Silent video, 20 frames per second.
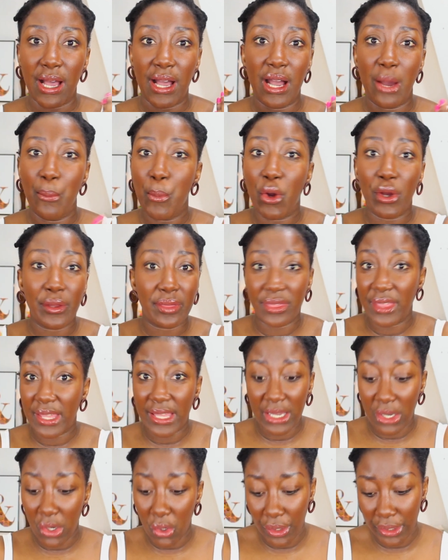more
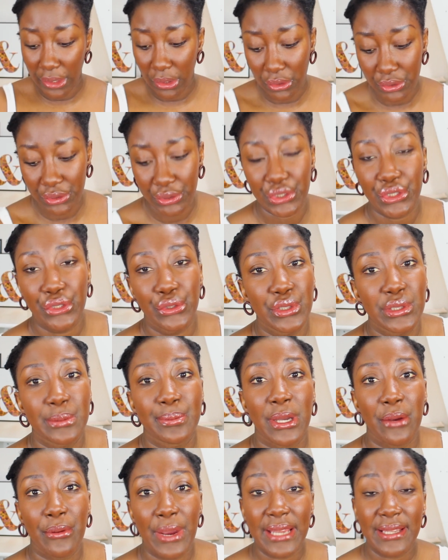thicker oil to use,
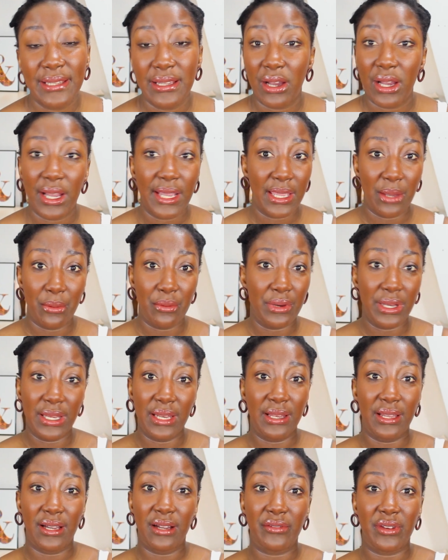but right now I am
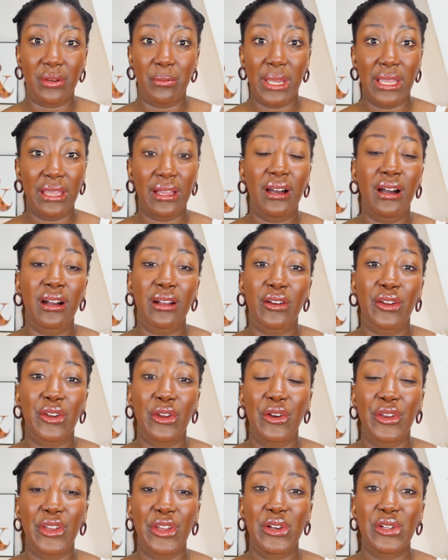really loving my
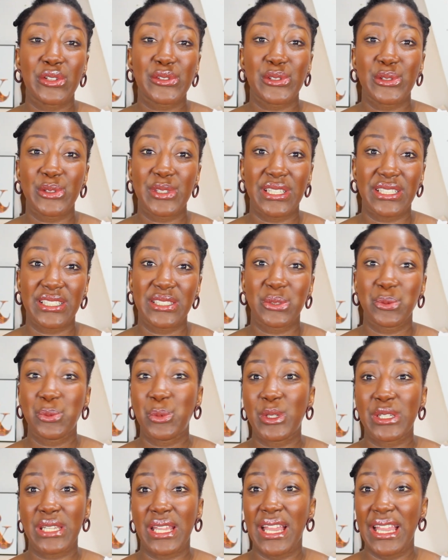argan oil, so that is
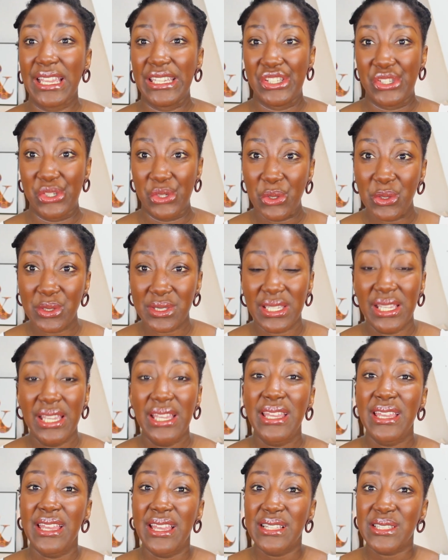what I use.
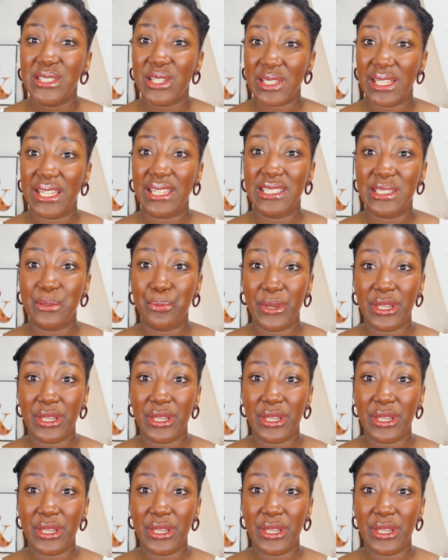So that is